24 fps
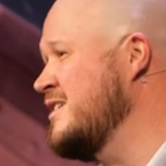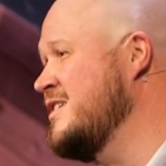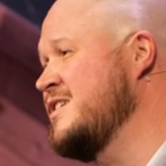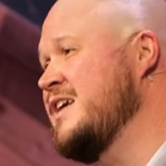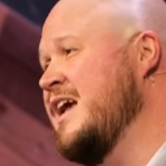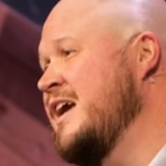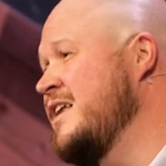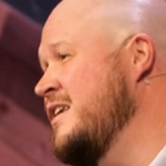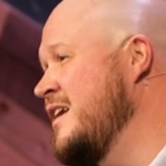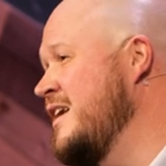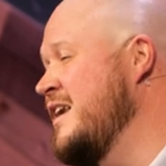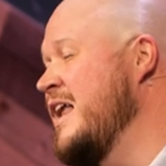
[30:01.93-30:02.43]
to
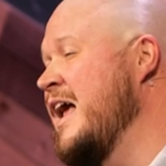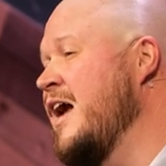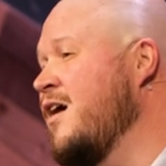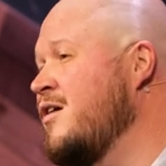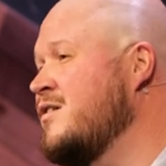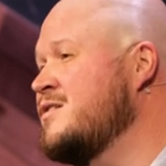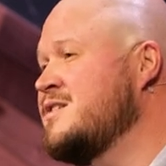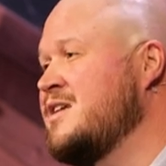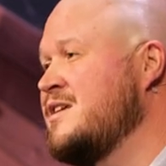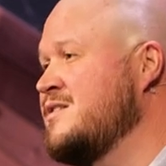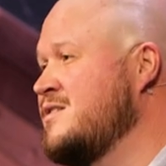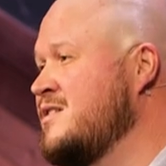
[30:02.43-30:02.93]
say an
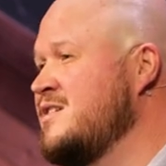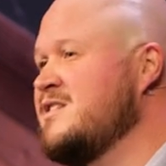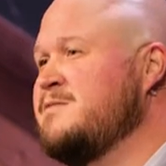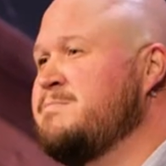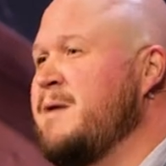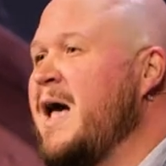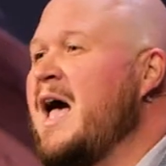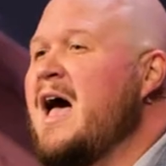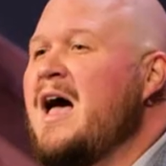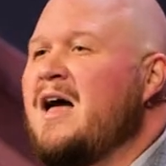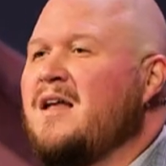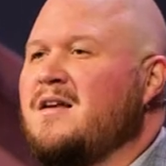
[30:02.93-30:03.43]
inheritance is
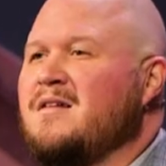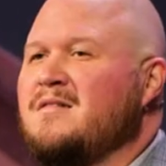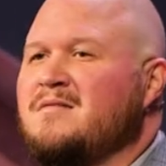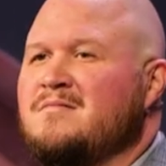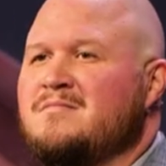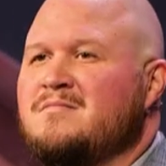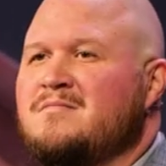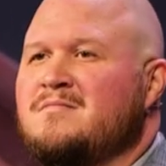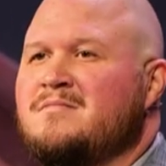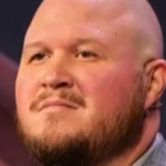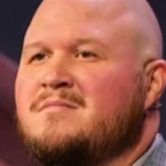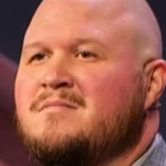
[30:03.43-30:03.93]
bad.
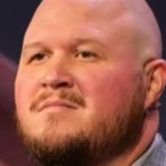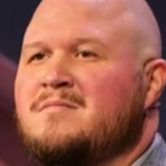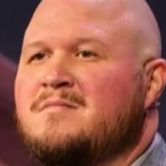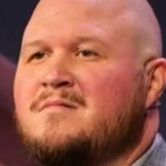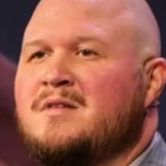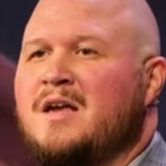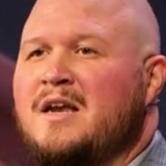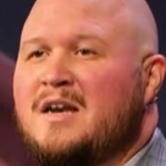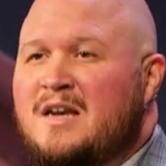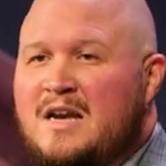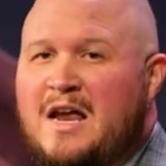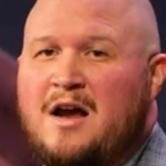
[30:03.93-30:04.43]

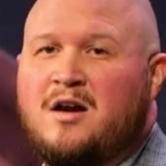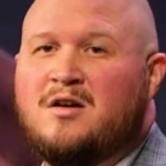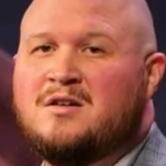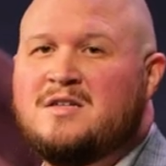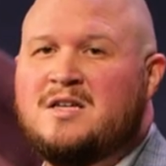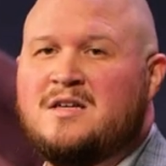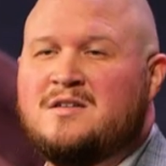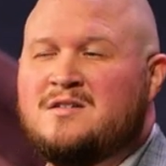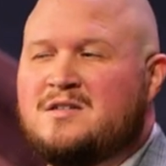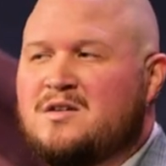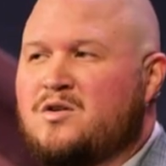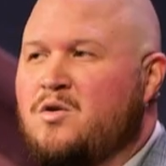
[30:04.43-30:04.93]
An
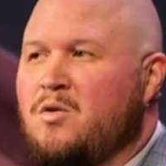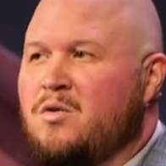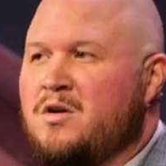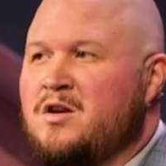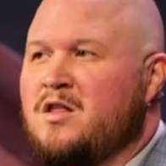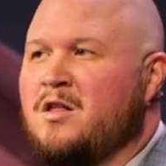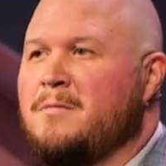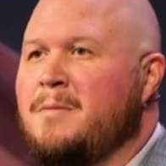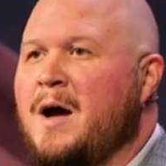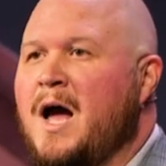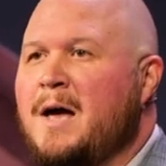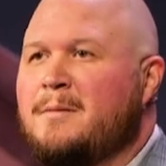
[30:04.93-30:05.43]
inheritance,
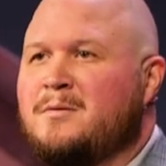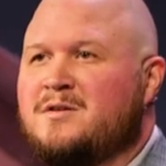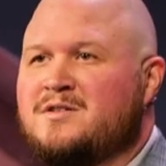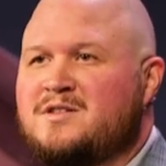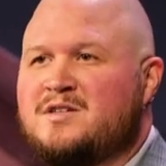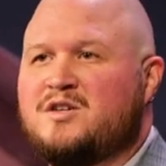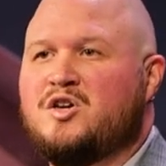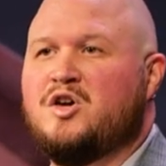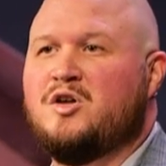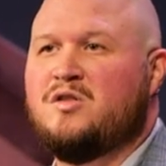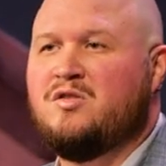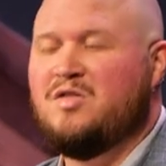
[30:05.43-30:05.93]
according to the Bible, is
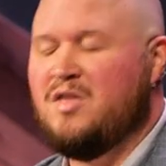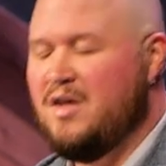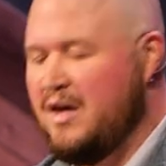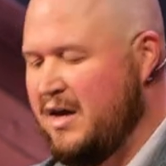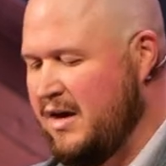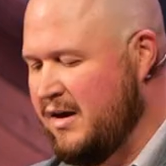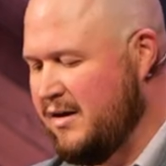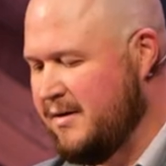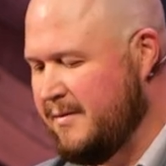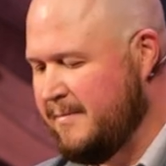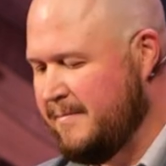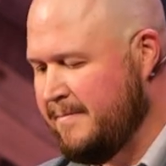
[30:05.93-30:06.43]
a good
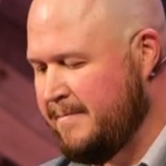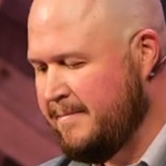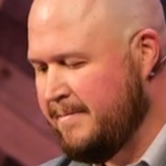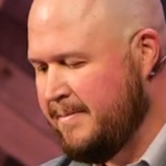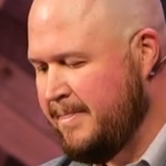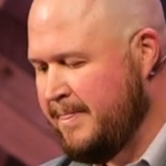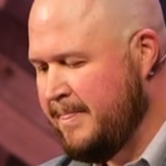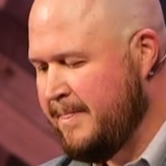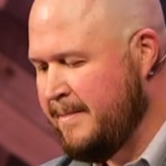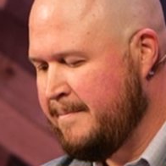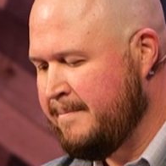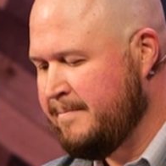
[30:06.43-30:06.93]
thing.
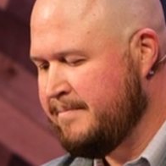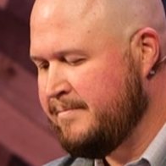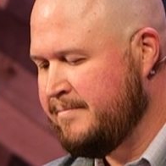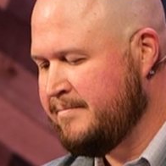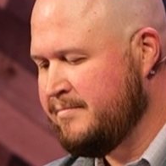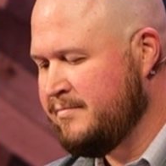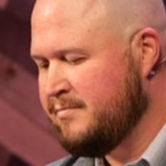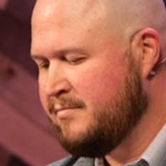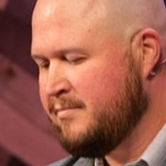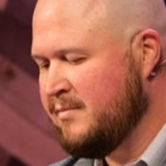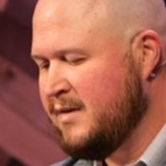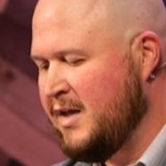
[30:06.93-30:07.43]

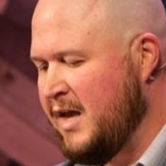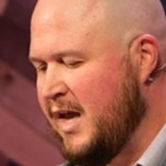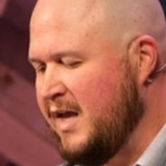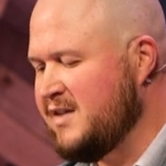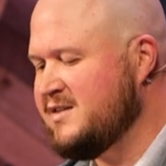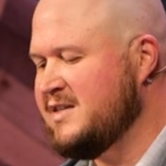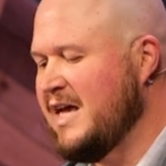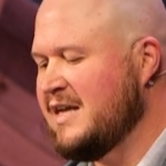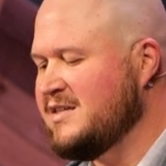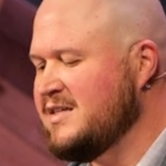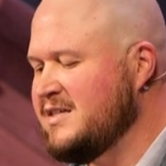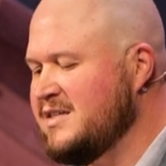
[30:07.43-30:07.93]

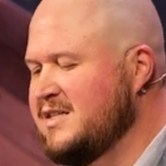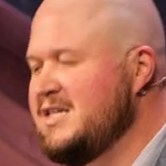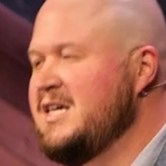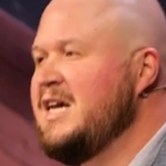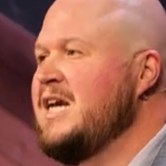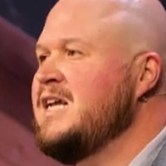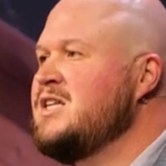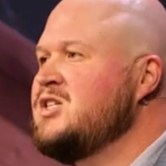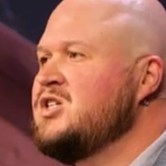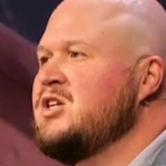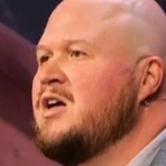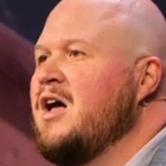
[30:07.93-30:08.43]
It's that to
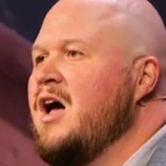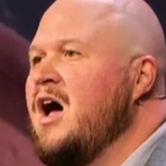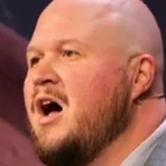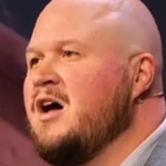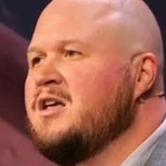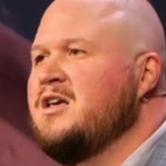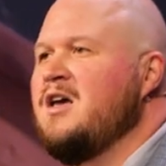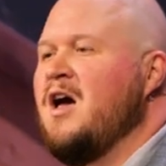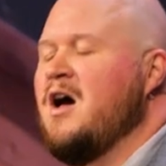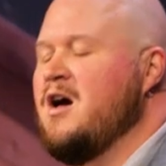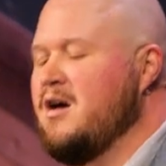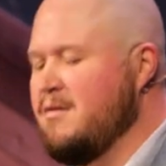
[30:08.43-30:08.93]
teach a
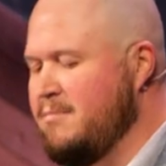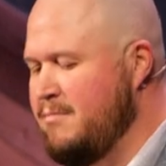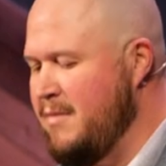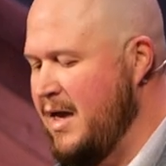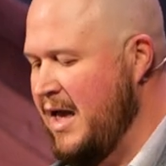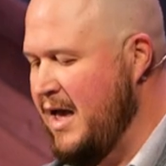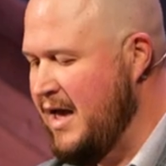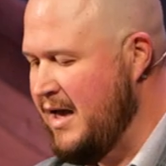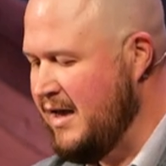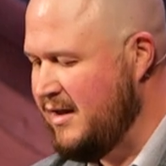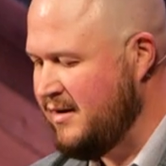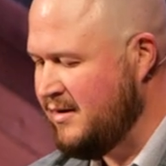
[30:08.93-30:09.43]
young
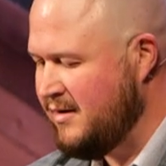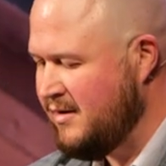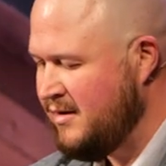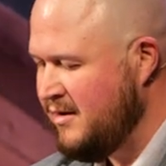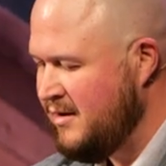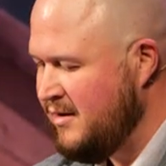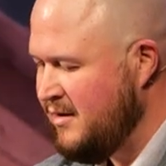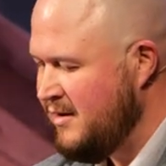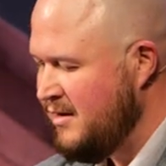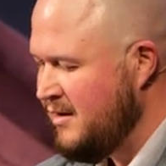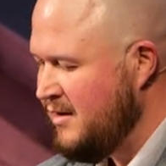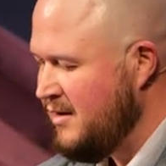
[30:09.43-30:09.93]
man
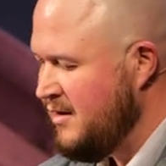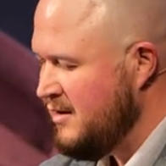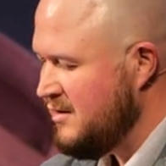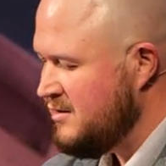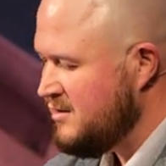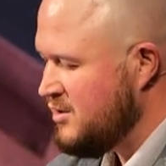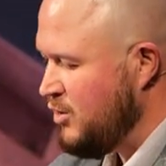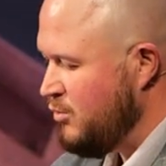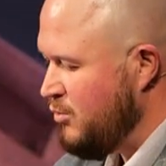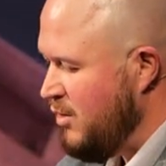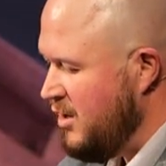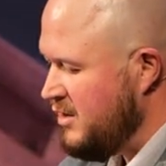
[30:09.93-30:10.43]

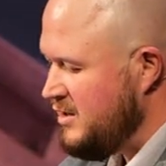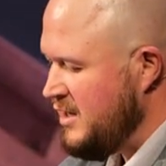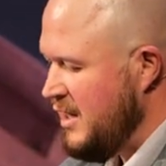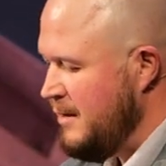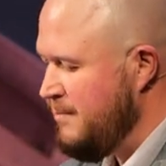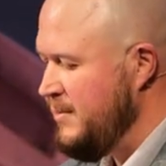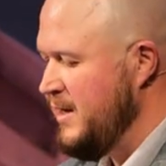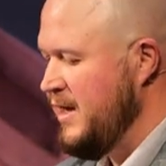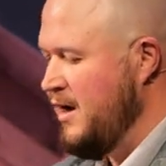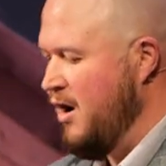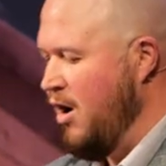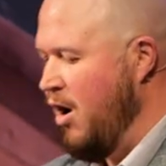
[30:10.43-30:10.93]
to one day
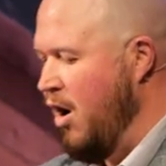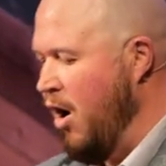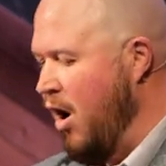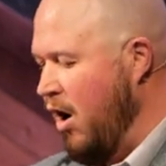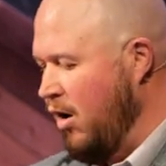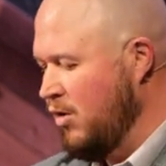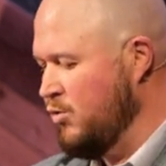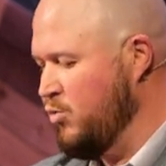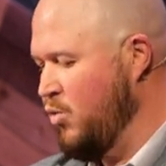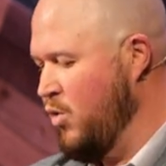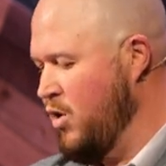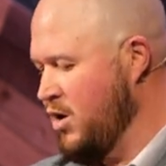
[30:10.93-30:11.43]
be a
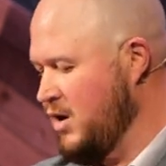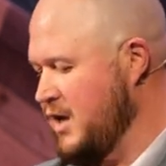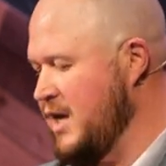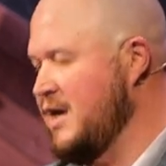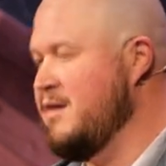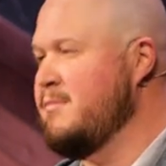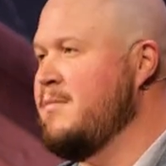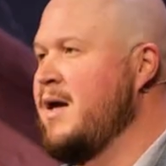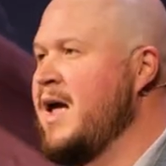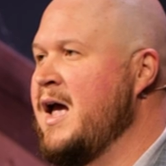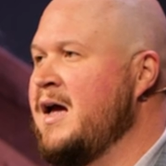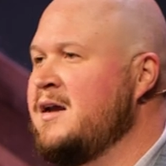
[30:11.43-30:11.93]
hard
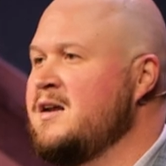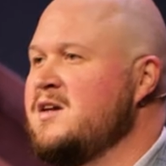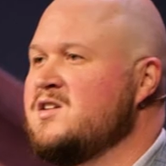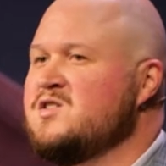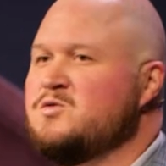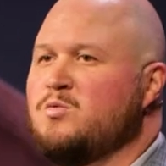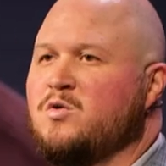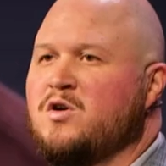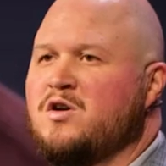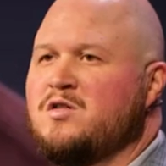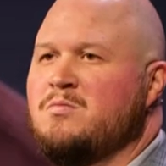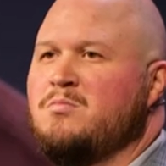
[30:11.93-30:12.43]
working man
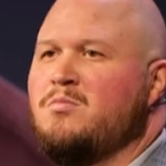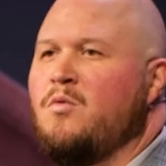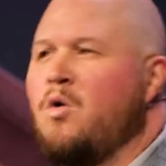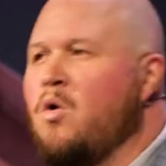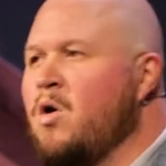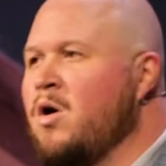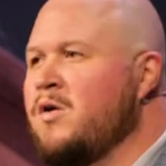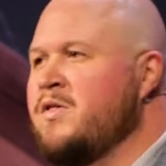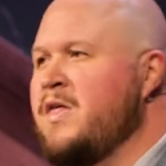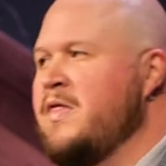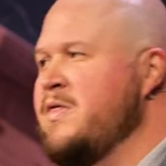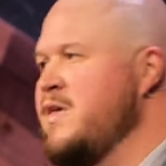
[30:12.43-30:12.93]
is worth
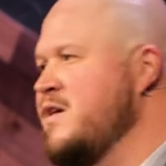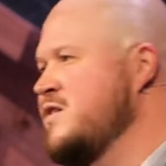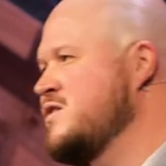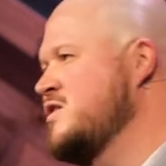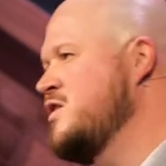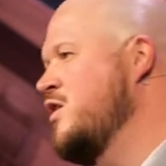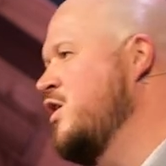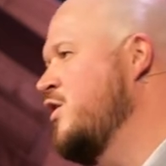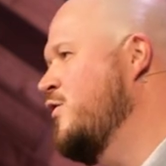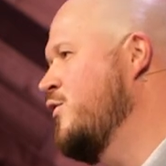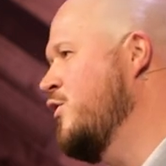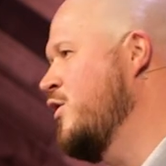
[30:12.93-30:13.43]
more than the
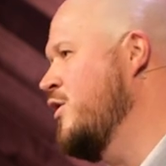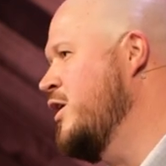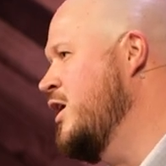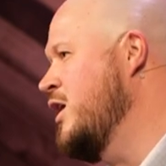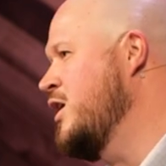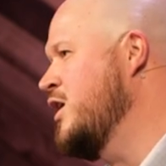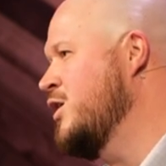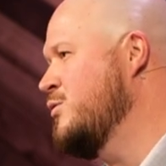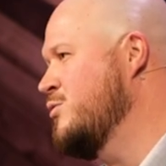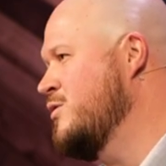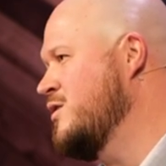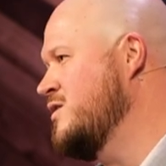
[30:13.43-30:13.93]
silver he
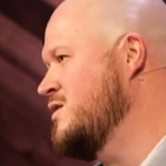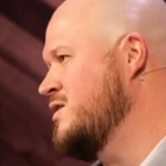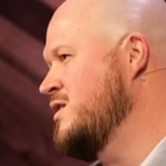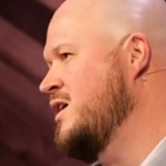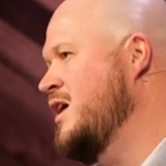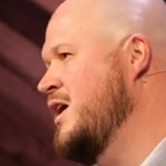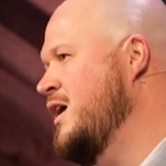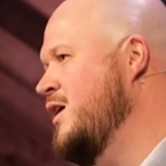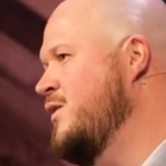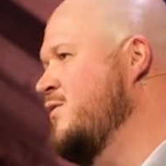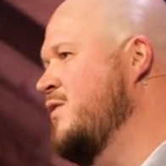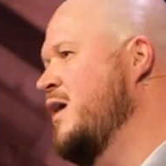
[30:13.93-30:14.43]
could
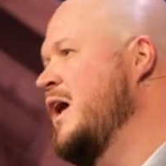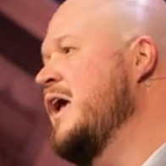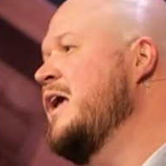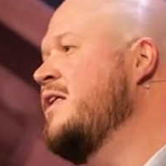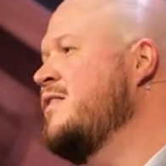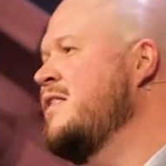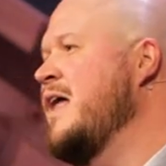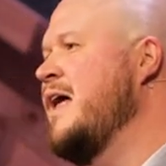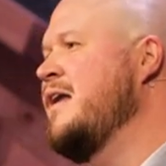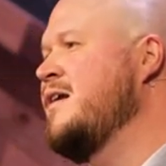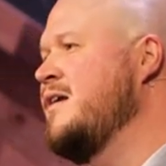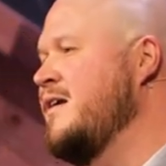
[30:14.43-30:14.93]
receive
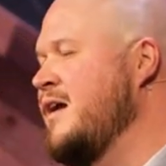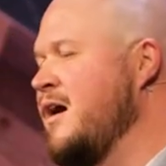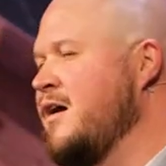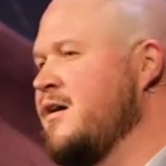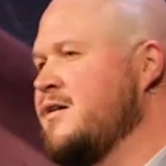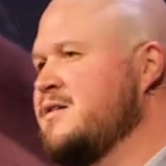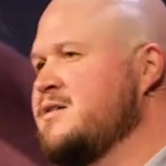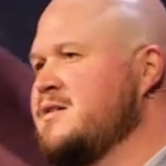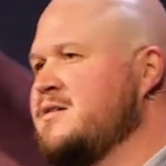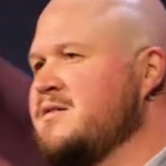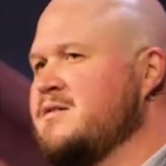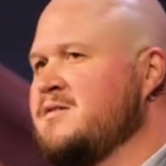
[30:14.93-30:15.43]
in that
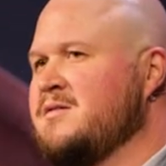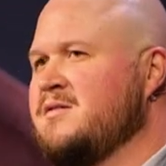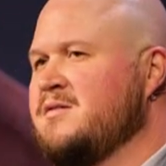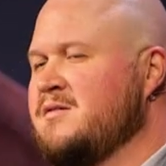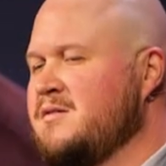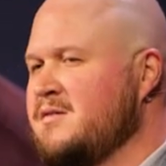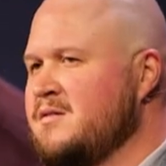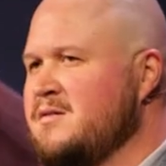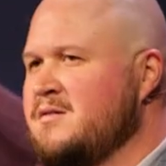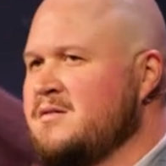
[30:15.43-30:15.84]
inheritance.